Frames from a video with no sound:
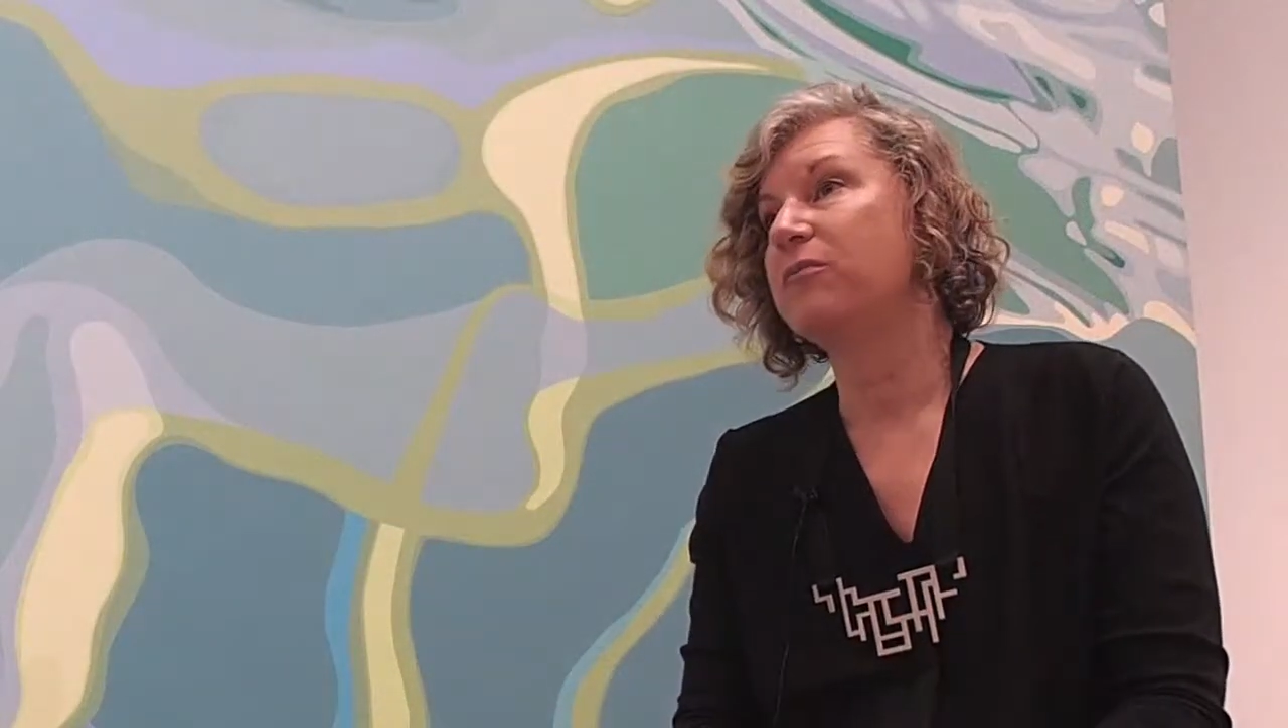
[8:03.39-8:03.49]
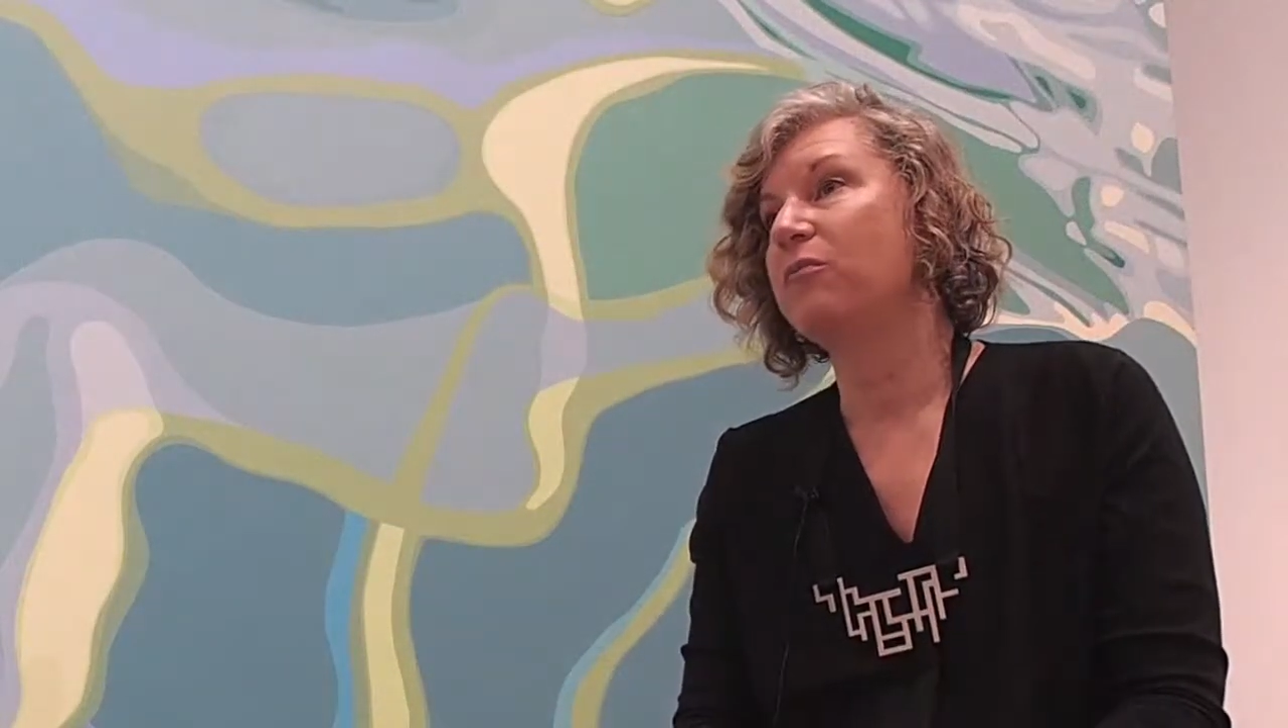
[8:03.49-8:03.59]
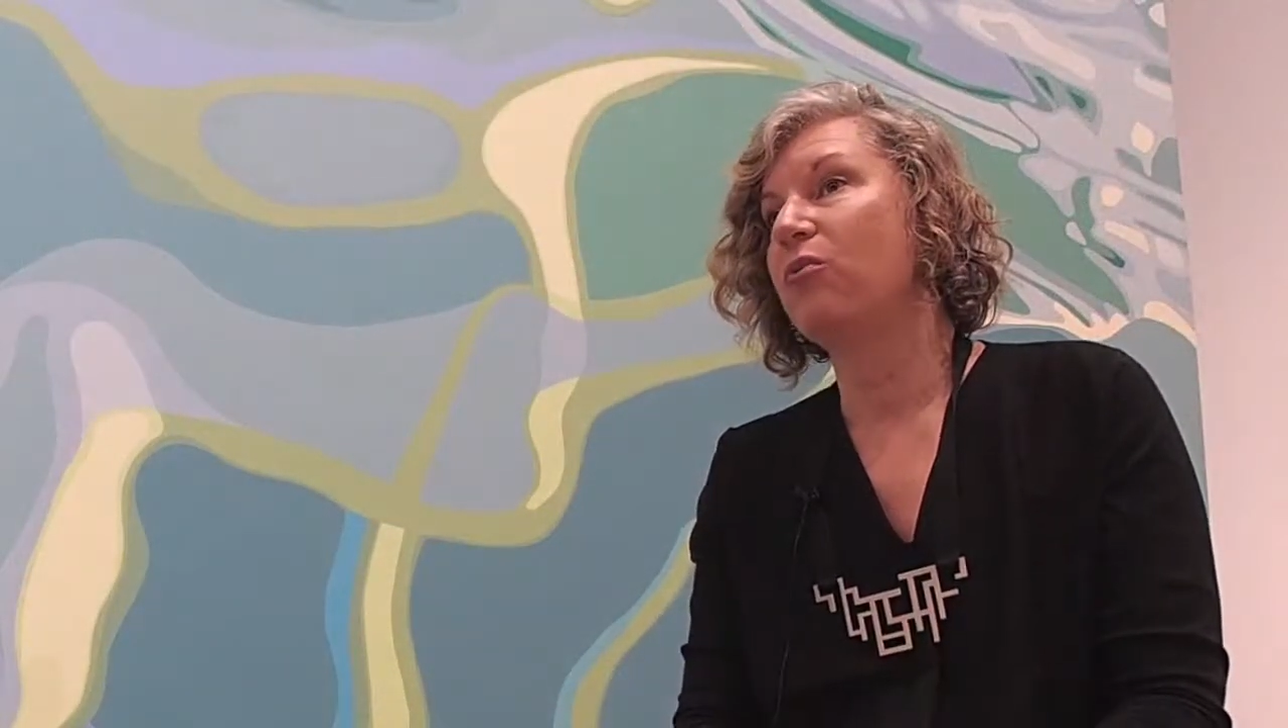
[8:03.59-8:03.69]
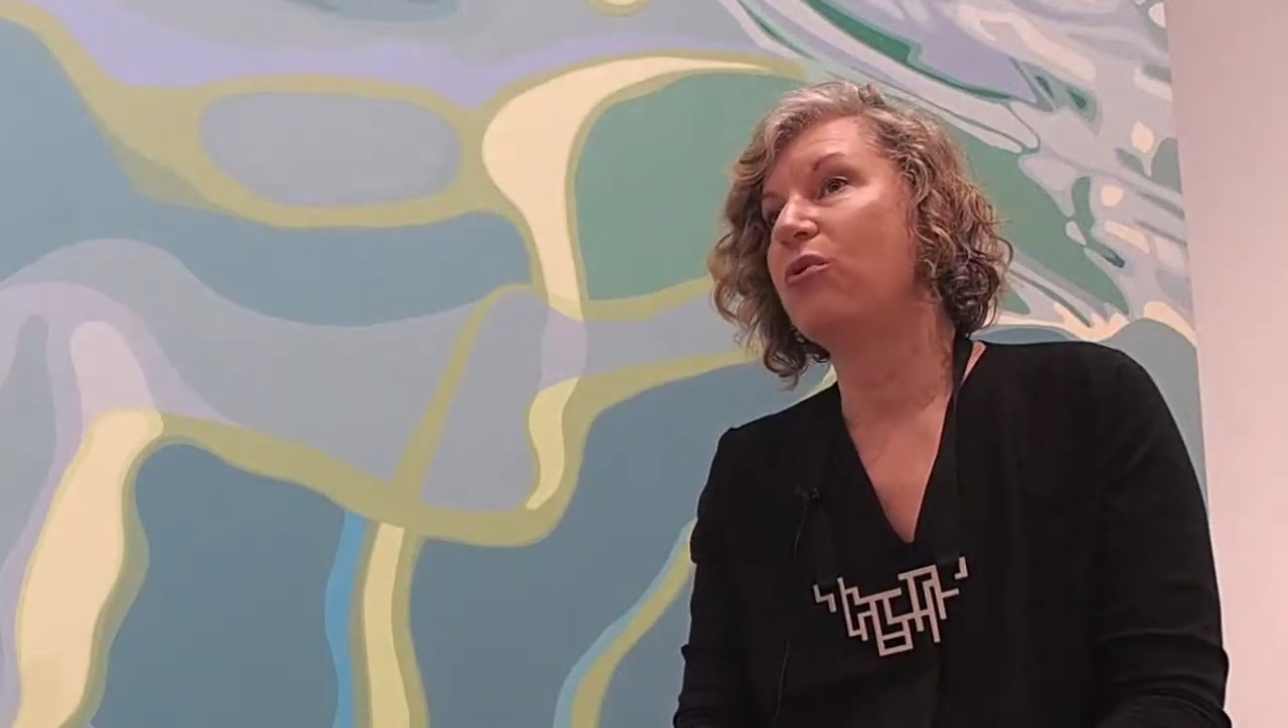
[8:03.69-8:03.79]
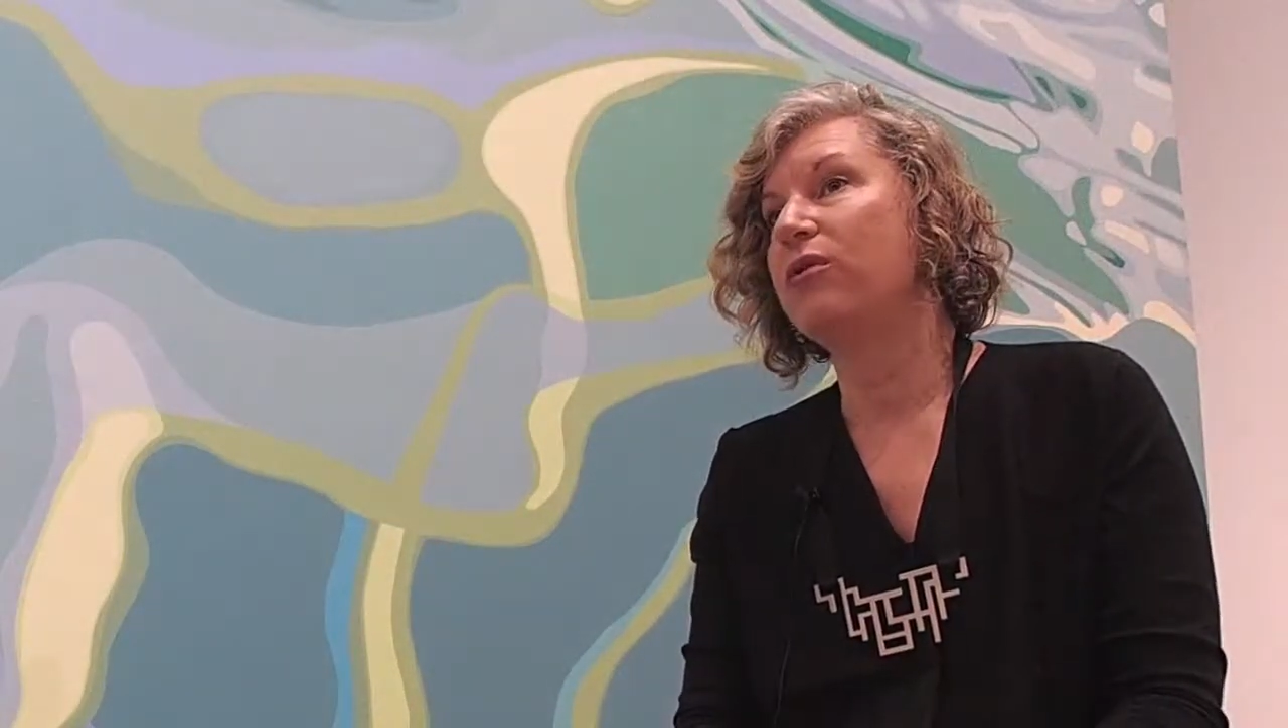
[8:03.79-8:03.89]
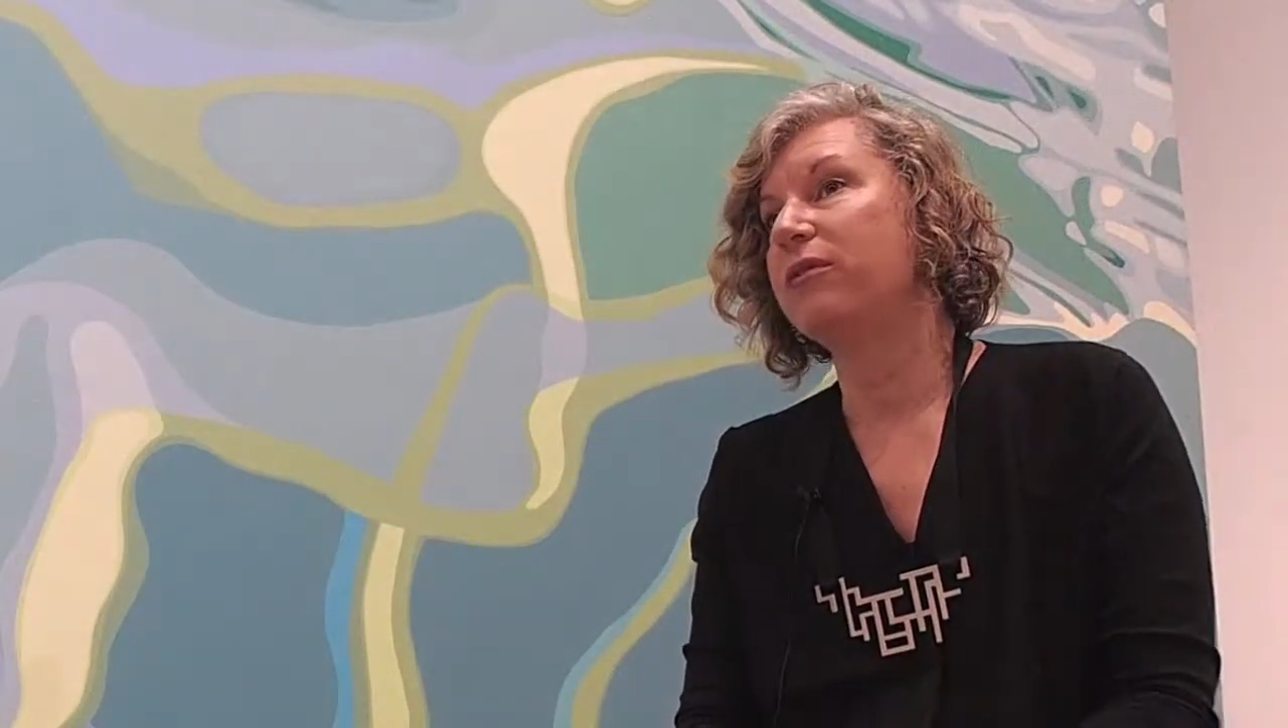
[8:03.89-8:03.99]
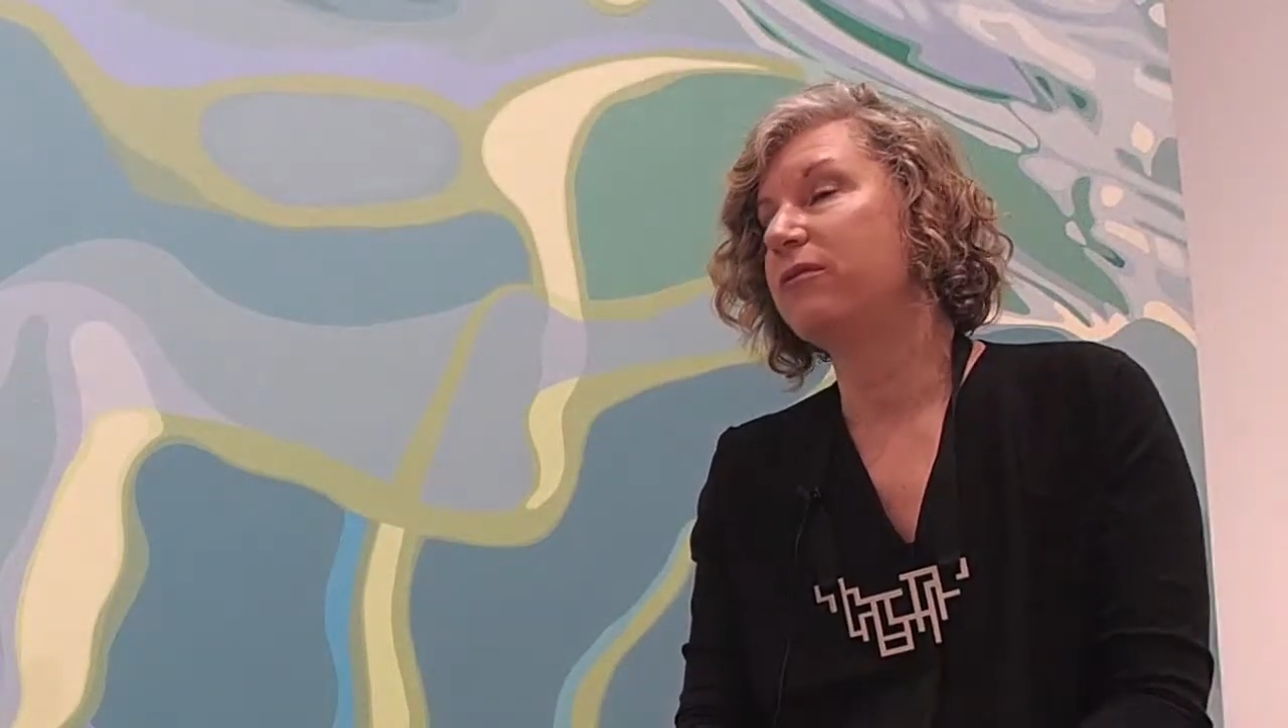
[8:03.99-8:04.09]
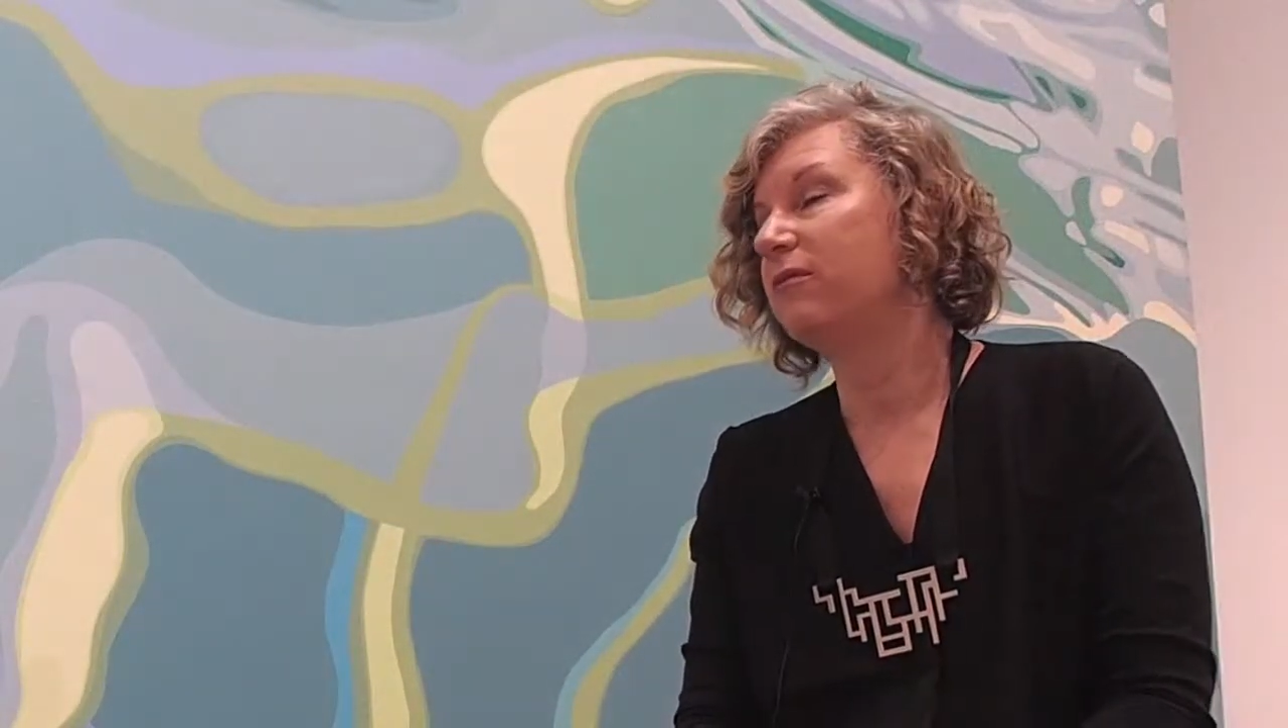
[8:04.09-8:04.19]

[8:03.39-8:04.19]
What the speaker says: more